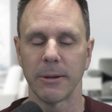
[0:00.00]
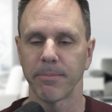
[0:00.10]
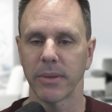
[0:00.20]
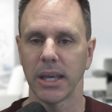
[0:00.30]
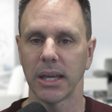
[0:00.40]

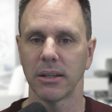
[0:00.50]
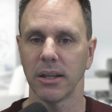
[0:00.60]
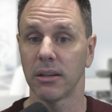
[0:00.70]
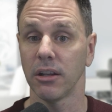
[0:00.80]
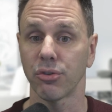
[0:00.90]
and
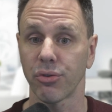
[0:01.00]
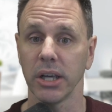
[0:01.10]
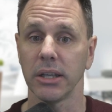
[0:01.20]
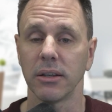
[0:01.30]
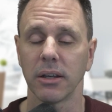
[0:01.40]
it didn't
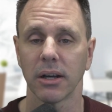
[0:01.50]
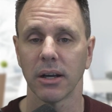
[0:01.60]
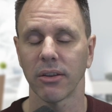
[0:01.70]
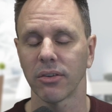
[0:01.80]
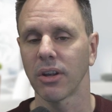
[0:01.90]
trade.
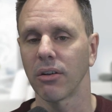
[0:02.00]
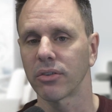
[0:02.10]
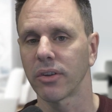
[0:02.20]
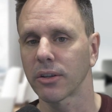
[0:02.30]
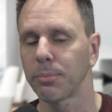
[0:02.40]
The
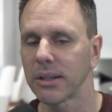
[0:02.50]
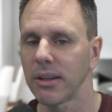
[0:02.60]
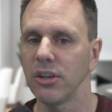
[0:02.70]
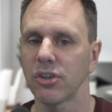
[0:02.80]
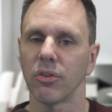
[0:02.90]
seller's
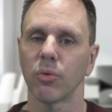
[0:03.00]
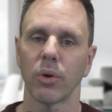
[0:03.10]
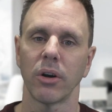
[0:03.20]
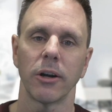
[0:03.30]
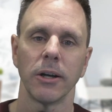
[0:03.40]
expectations
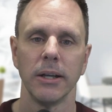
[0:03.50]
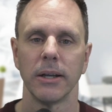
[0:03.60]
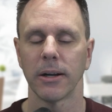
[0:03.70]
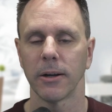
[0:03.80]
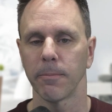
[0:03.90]
were,
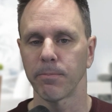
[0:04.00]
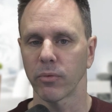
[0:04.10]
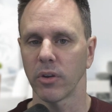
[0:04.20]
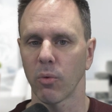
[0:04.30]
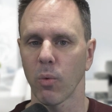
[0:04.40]

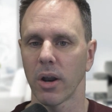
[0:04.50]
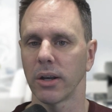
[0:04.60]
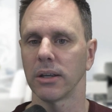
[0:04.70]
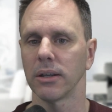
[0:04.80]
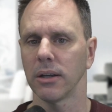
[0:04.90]

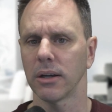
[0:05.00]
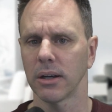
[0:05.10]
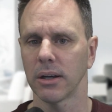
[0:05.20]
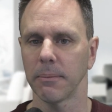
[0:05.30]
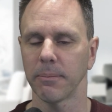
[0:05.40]
wanting,
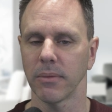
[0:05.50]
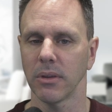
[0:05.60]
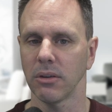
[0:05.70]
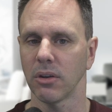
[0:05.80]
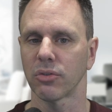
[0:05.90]

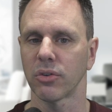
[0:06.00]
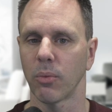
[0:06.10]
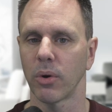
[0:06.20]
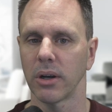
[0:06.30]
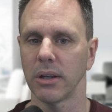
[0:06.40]

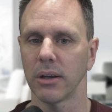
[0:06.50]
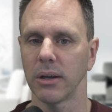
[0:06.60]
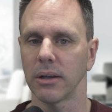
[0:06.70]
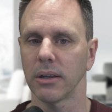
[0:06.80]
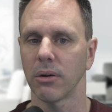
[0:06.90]
somewhere in
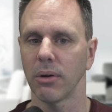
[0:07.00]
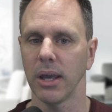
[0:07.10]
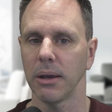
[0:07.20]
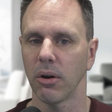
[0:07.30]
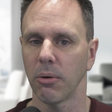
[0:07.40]
the,
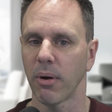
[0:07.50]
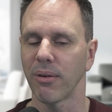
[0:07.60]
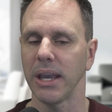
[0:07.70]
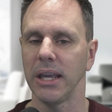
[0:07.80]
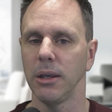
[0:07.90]
above
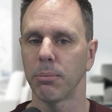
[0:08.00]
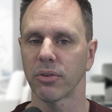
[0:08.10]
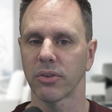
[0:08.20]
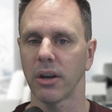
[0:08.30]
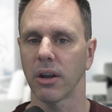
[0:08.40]

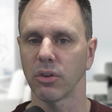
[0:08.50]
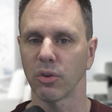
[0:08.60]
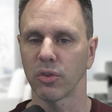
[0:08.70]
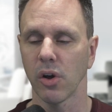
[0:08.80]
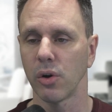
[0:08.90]
80% on
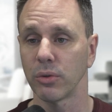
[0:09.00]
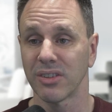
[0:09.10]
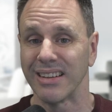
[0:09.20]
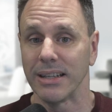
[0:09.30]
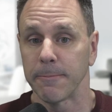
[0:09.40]
those loans,
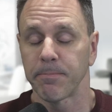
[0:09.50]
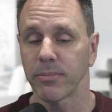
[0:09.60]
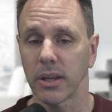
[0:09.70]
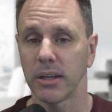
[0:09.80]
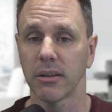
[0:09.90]

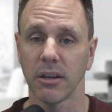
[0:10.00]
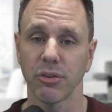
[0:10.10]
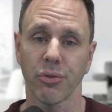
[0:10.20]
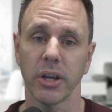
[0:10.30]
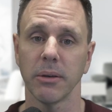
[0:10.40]
and it didn't
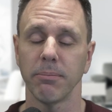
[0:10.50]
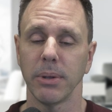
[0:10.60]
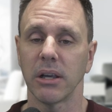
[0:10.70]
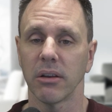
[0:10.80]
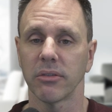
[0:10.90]
trade
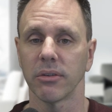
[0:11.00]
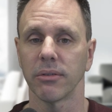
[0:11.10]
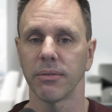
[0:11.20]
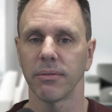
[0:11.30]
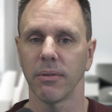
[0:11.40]
because
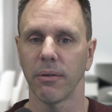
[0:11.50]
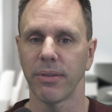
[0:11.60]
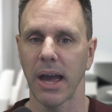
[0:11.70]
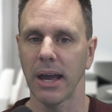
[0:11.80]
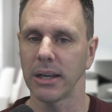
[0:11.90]
of
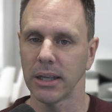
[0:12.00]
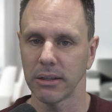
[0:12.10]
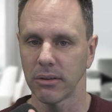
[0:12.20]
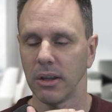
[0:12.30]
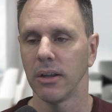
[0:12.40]
that.
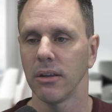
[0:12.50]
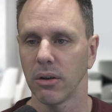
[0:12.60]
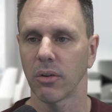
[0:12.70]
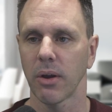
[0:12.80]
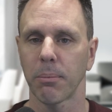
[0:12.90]
And,
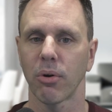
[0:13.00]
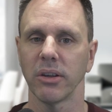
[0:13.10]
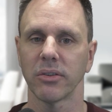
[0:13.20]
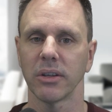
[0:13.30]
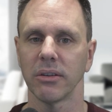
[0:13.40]
that
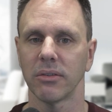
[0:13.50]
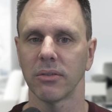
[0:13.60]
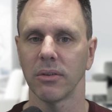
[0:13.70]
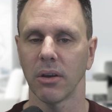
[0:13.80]
pricing is,